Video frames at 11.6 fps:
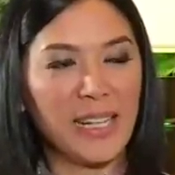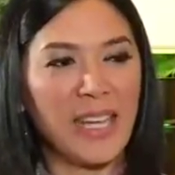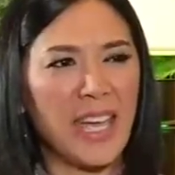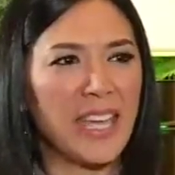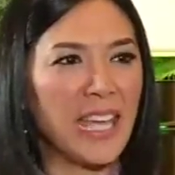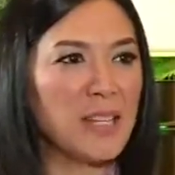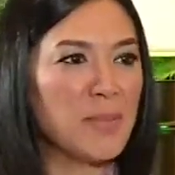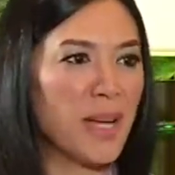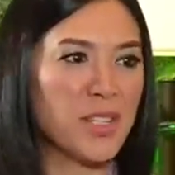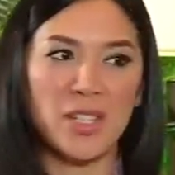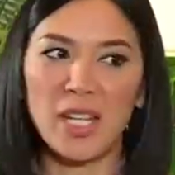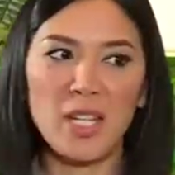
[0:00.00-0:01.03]
Yeah, I can't
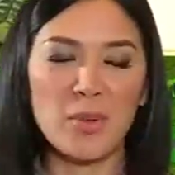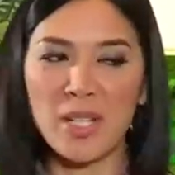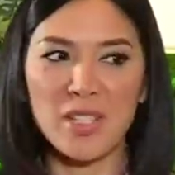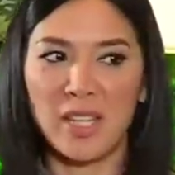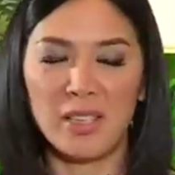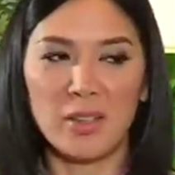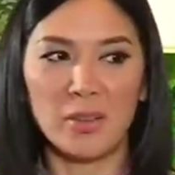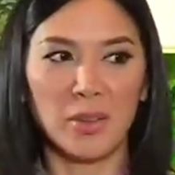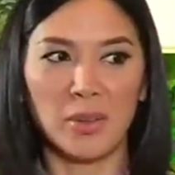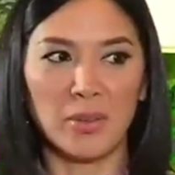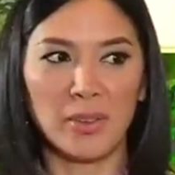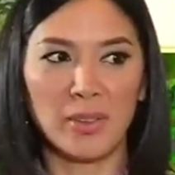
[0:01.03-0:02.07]
imagine anyone saying don't go.